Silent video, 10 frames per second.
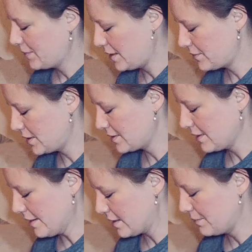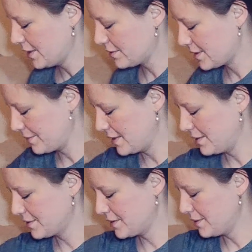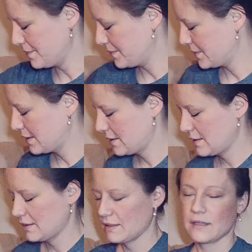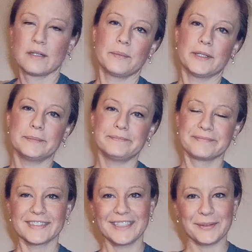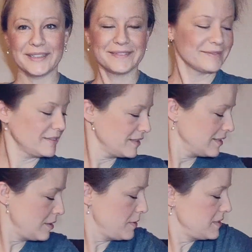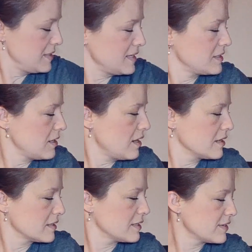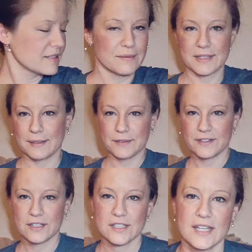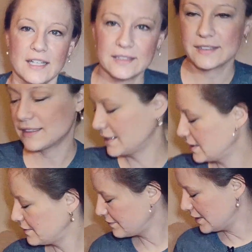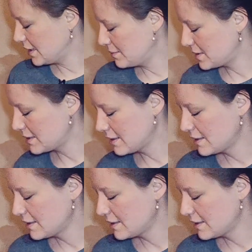And if she doesn't like it, I'll make her something else too. But yeah. Her birthday's not till August. I've got some time to finish that and get it framed.